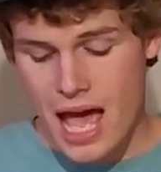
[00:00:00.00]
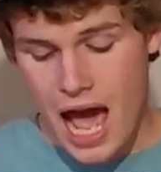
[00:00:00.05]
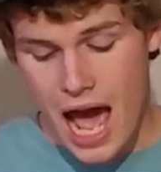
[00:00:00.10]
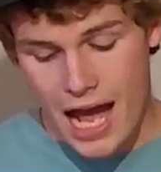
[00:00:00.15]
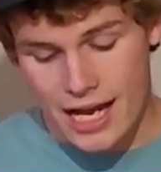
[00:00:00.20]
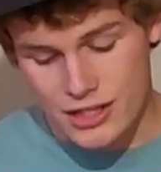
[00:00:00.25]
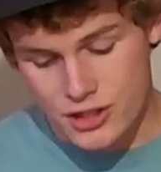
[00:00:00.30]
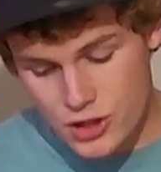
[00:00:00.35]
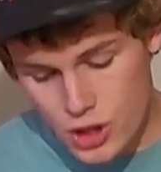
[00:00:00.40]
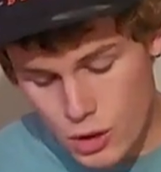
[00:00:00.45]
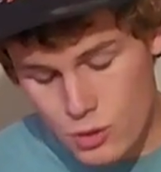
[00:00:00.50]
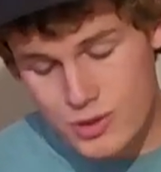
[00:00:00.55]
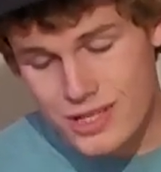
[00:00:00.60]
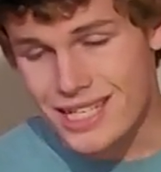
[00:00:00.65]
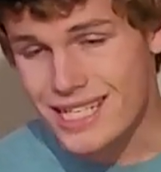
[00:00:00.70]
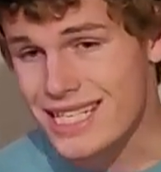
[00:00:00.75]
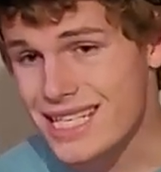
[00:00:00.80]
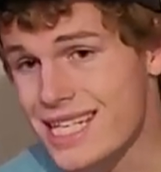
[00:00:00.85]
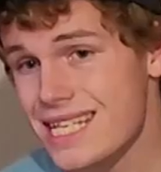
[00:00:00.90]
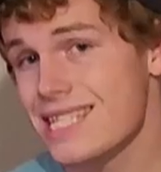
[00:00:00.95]
I
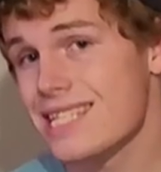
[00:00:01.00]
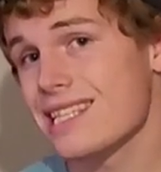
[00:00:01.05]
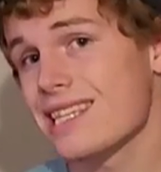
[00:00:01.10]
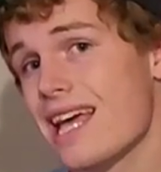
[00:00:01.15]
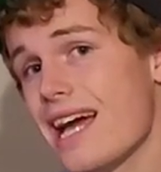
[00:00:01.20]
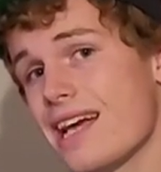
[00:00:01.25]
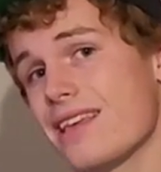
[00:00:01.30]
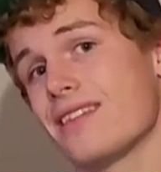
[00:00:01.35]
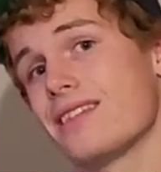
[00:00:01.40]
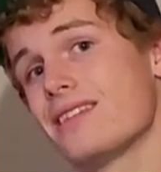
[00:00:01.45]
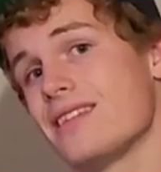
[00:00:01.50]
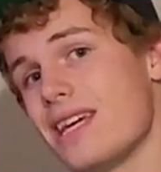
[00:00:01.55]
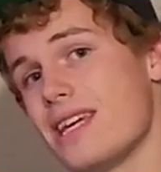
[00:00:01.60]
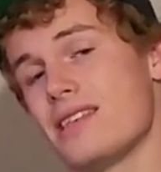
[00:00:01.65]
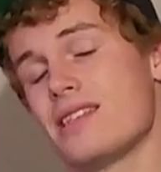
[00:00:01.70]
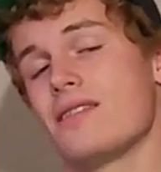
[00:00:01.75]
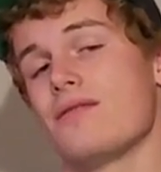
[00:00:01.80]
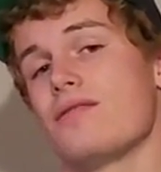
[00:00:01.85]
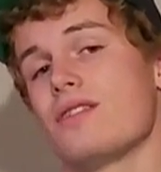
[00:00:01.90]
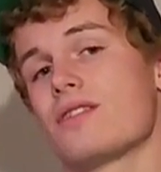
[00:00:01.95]
don't dislike the
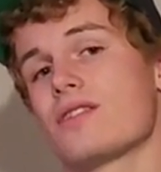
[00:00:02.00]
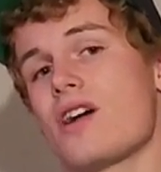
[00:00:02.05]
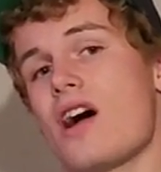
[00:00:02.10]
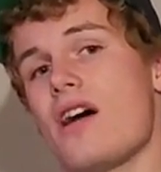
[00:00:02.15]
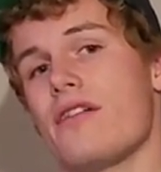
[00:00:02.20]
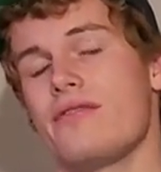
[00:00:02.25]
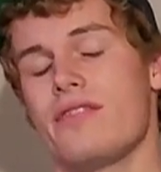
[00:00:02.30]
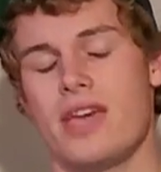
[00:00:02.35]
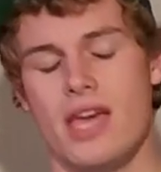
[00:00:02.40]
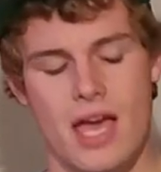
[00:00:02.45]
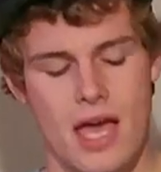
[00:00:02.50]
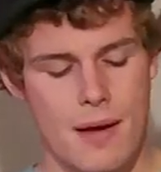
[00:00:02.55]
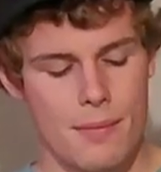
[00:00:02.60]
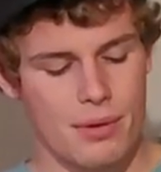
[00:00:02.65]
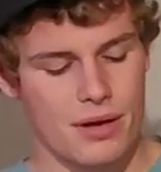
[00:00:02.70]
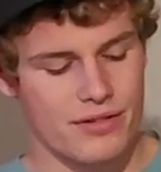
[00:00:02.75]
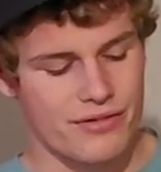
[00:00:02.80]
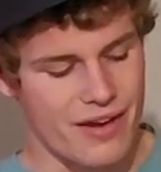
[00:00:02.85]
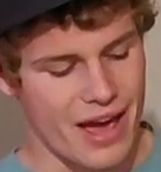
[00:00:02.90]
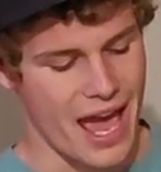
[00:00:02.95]
taste of this coffee,
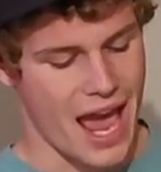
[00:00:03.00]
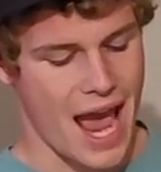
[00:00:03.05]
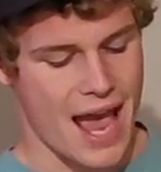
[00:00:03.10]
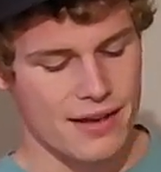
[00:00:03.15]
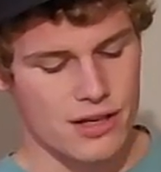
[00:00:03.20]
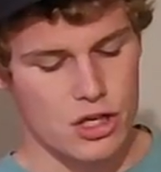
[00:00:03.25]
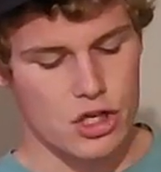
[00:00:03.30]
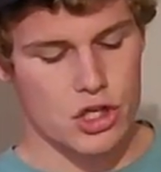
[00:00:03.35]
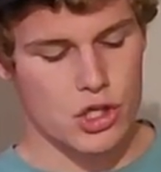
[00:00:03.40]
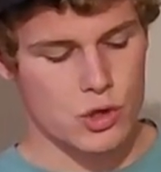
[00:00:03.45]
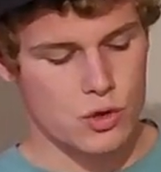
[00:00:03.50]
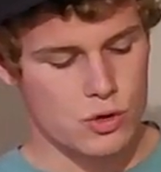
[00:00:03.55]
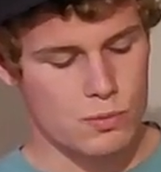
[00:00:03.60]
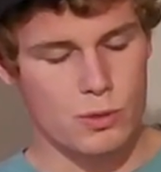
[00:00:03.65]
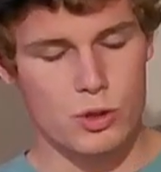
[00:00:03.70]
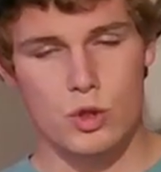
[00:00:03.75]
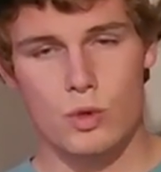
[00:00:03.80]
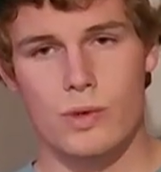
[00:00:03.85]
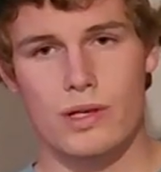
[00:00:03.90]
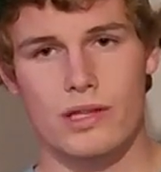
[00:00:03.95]
but if I had to choose
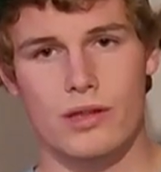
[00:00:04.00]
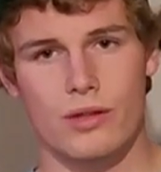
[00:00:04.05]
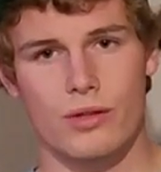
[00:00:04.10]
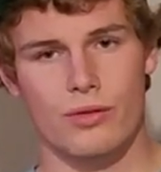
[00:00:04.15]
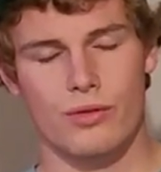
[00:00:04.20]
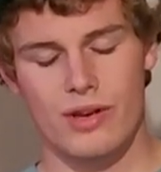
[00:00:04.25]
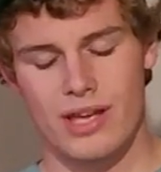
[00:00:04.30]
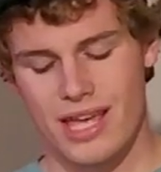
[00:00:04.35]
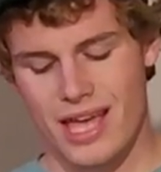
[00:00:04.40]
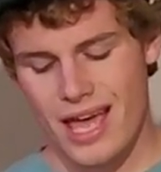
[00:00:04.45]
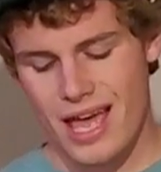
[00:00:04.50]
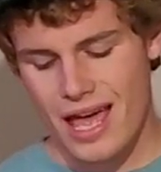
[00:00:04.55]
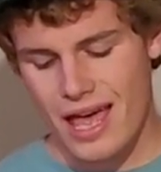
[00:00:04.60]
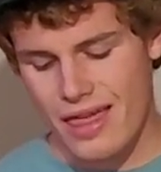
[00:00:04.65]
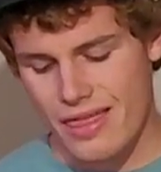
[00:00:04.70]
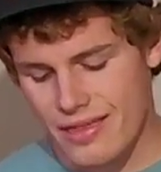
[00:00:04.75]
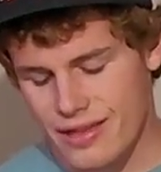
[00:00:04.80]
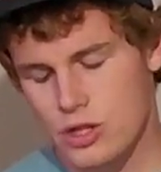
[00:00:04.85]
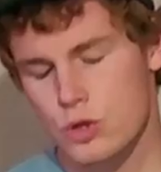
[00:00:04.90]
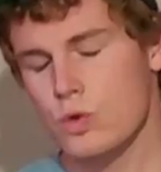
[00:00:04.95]
between the three,
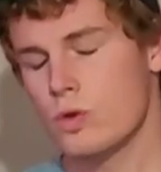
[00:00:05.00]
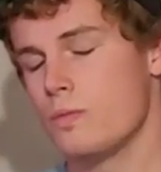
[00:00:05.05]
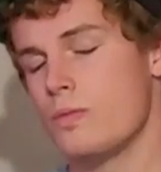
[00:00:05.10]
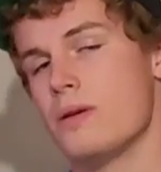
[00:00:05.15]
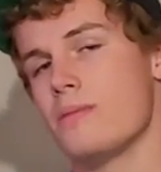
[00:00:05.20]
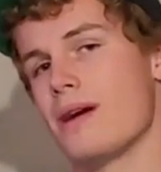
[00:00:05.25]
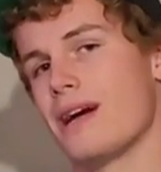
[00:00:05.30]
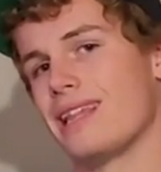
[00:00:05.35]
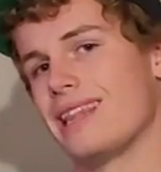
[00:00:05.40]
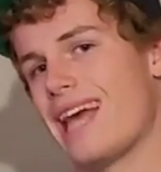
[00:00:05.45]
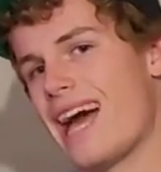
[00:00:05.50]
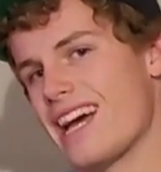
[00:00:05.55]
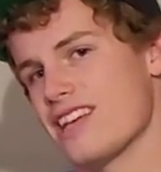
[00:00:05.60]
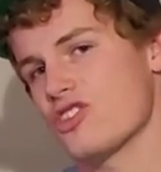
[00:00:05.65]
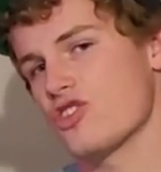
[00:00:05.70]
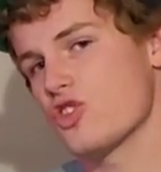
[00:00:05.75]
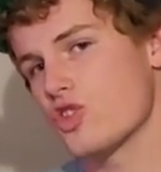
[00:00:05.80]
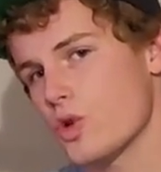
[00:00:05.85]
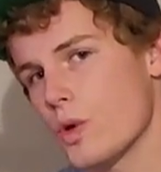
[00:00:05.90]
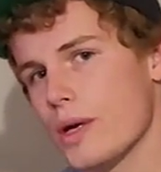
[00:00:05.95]
this would be my
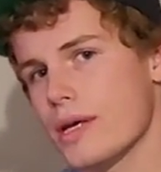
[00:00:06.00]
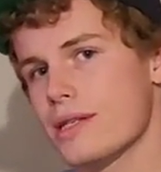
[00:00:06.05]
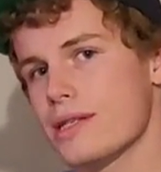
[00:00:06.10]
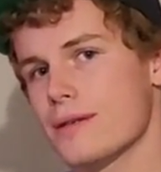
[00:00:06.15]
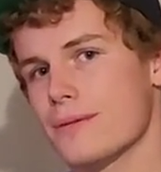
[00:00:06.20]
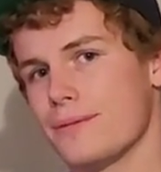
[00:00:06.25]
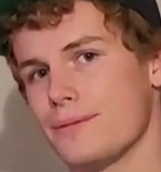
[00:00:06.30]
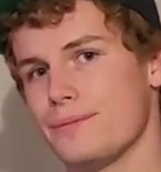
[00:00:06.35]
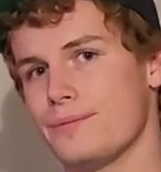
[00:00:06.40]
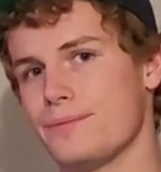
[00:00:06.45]
last choice.